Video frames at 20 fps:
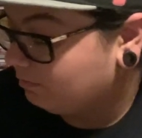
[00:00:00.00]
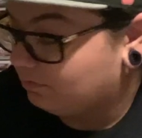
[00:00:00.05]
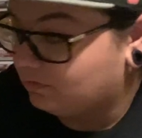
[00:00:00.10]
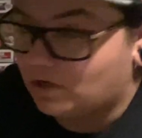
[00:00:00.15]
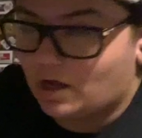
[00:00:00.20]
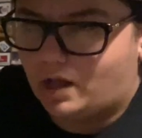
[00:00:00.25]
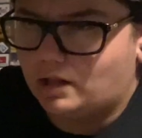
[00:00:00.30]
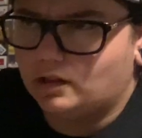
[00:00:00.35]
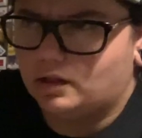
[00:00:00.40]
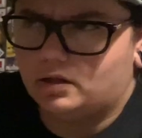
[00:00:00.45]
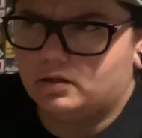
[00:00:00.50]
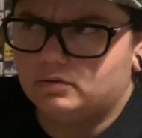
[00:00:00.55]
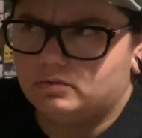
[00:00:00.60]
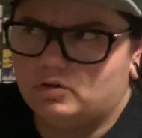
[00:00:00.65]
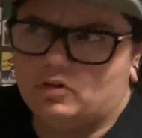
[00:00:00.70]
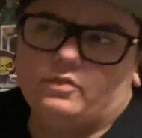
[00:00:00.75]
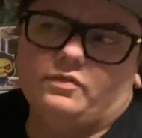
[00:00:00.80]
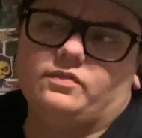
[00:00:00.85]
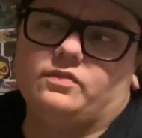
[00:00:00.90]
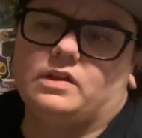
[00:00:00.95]
color
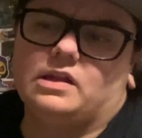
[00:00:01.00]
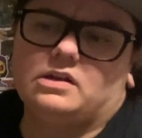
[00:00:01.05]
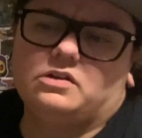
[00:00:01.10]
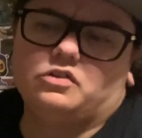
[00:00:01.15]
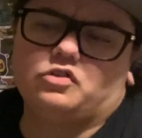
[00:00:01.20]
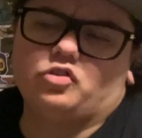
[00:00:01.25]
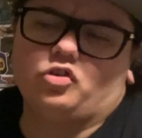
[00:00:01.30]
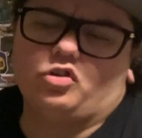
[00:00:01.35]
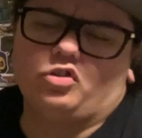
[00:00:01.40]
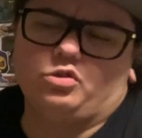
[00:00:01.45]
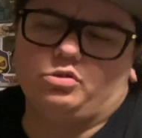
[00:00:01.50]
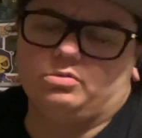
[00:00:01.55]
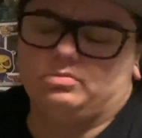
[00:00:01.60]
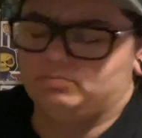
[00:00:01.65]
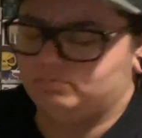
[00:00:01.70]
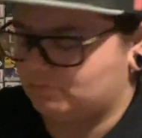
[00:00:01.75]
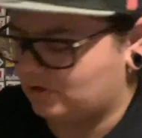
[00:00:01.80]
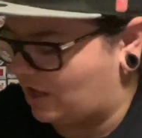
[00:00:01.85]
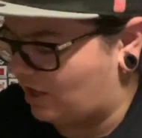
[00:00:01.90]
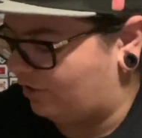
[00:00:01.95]
of their turtle.
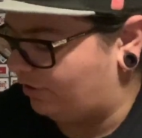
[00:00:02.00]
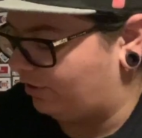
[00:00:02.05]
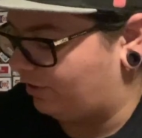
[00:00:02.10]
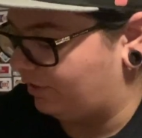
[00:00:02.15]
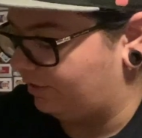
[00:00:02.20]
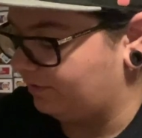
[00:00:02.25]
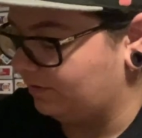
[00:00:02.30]
I don't know.